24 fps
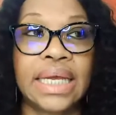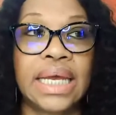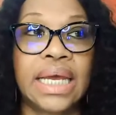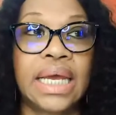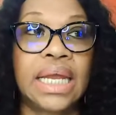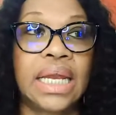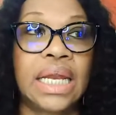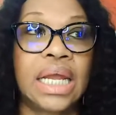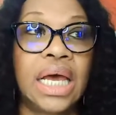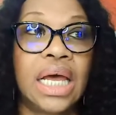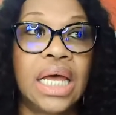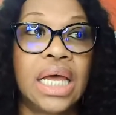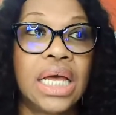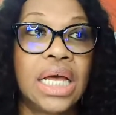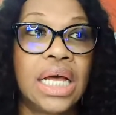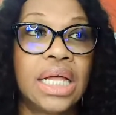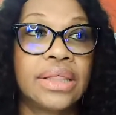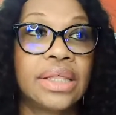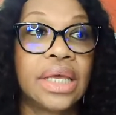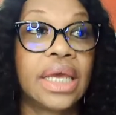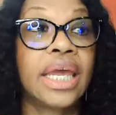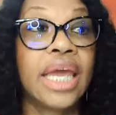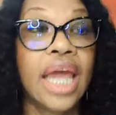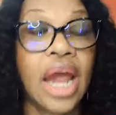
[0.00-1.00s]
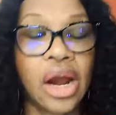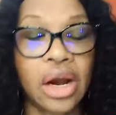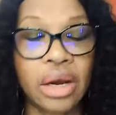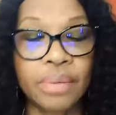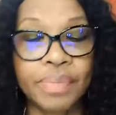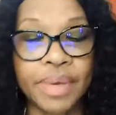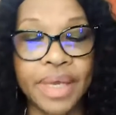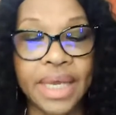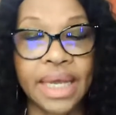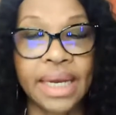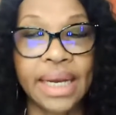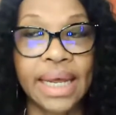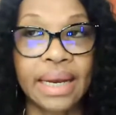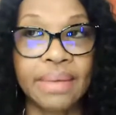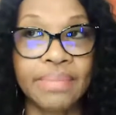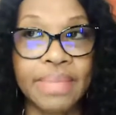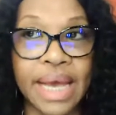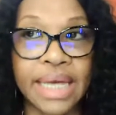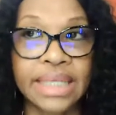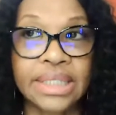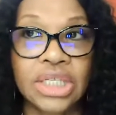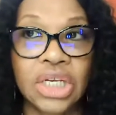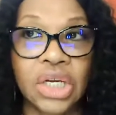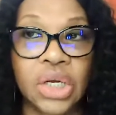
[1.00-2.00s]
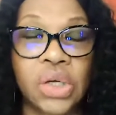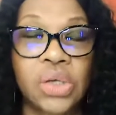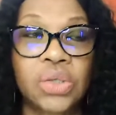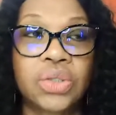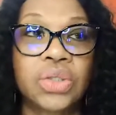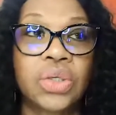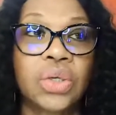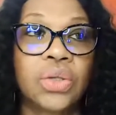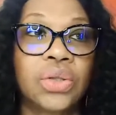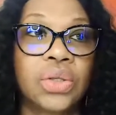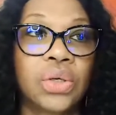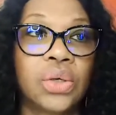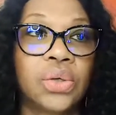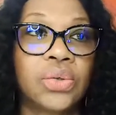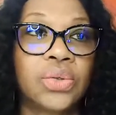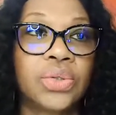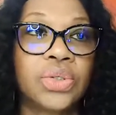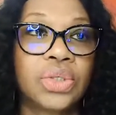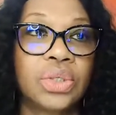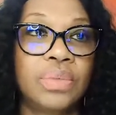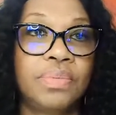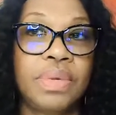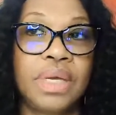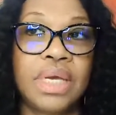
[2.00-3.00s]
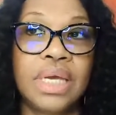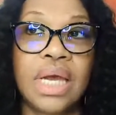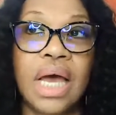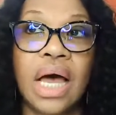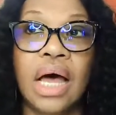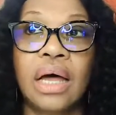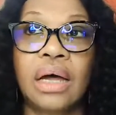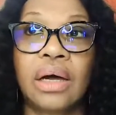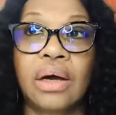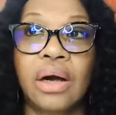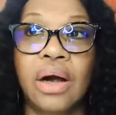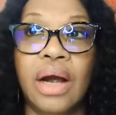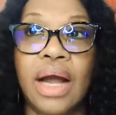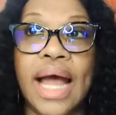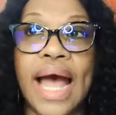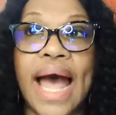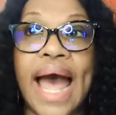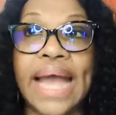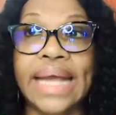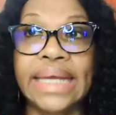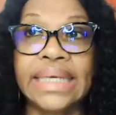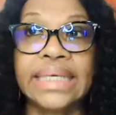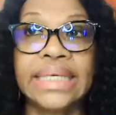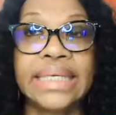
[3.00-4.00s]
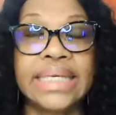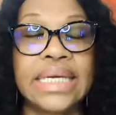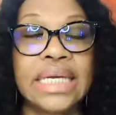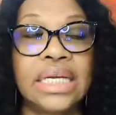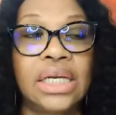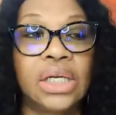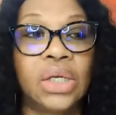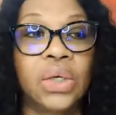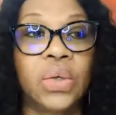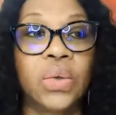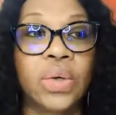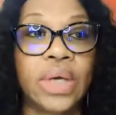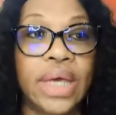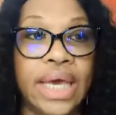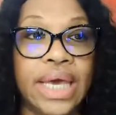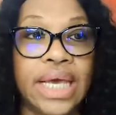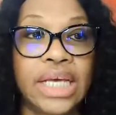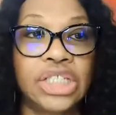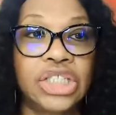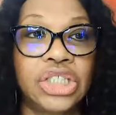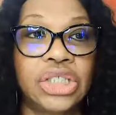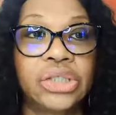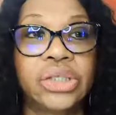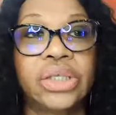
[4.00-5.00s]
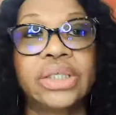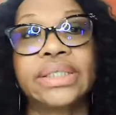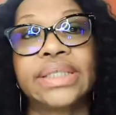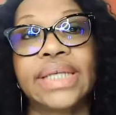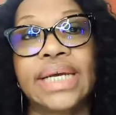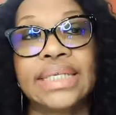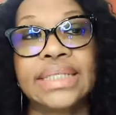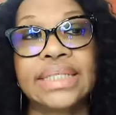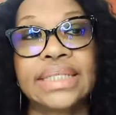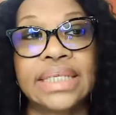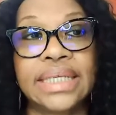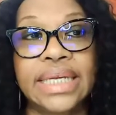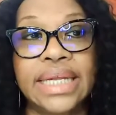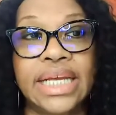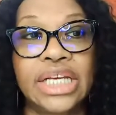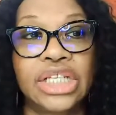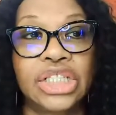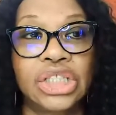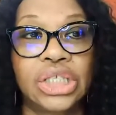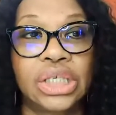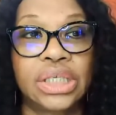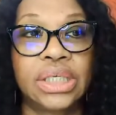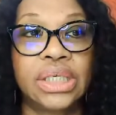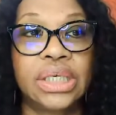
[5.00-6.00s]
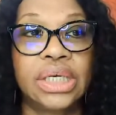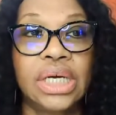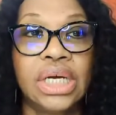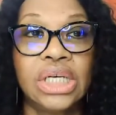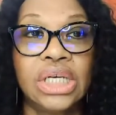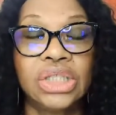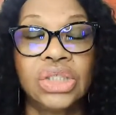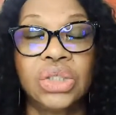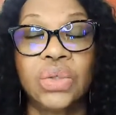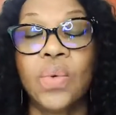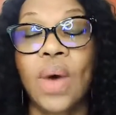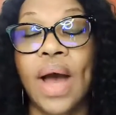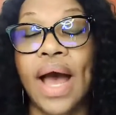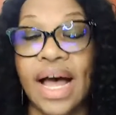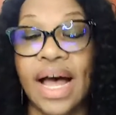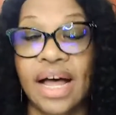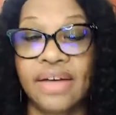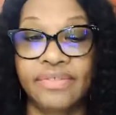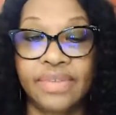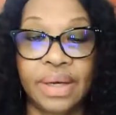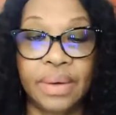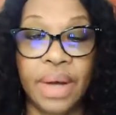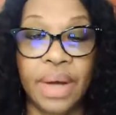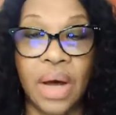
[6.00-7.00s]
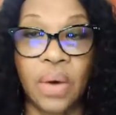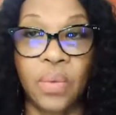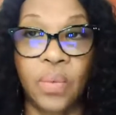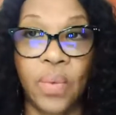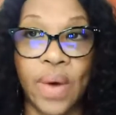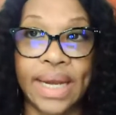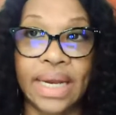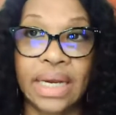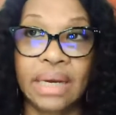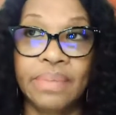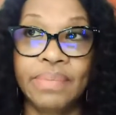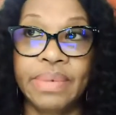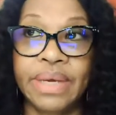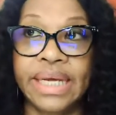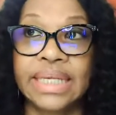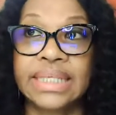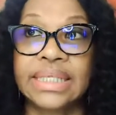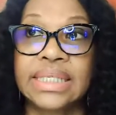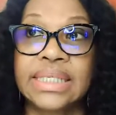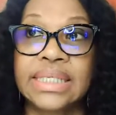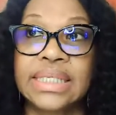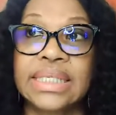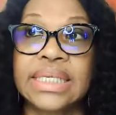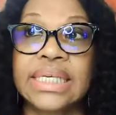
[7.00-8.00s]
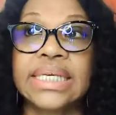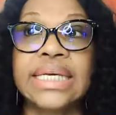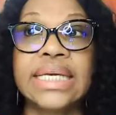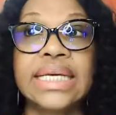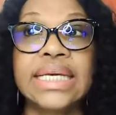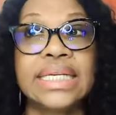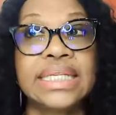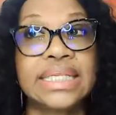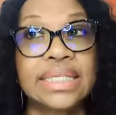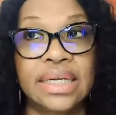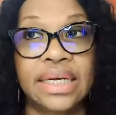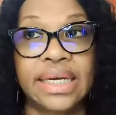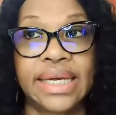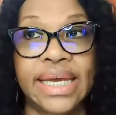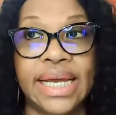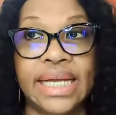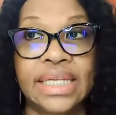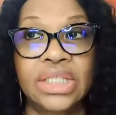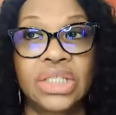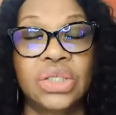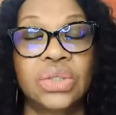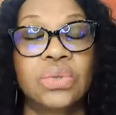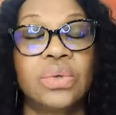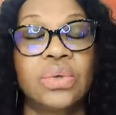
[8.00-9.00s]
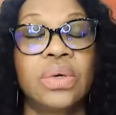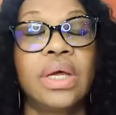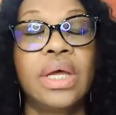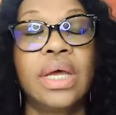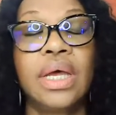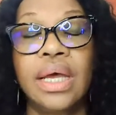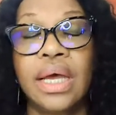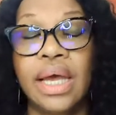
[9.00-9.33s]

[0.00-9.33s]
in the Caribbean and Mexico. So those to me are ideal location or destination to have a wedding, because it's easy to get to,